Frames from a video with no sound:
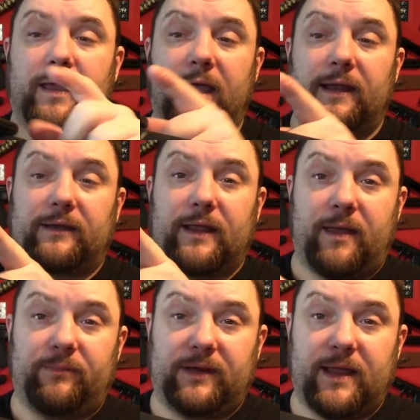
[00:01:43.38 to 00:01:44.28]
and
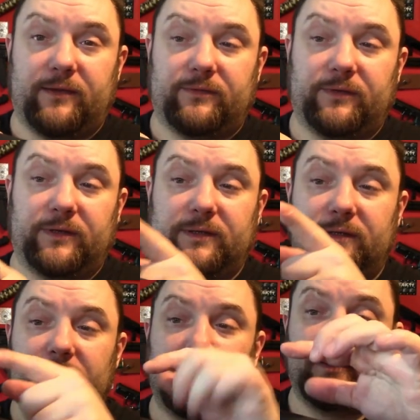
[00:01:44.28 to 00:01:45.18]

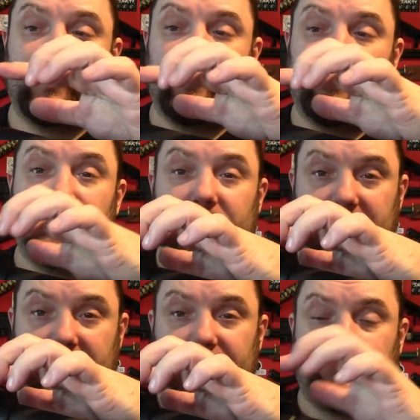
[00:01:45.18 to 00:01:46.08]
ambidextrous
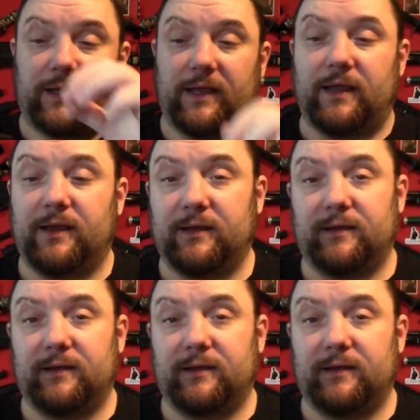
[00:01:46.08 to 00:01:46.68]
safety